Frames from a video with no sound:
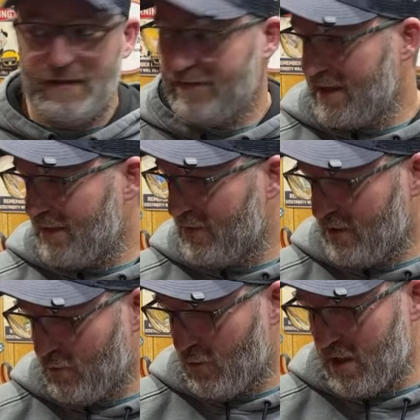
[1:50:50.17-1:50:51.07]
Let's think of a
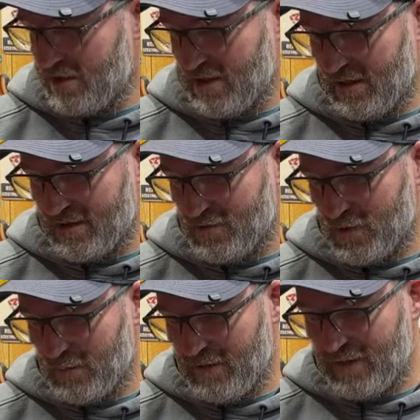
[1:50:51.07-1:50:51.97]
question, because
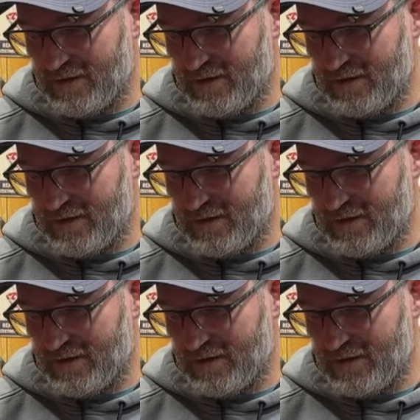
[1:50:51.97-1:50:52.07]
normally if I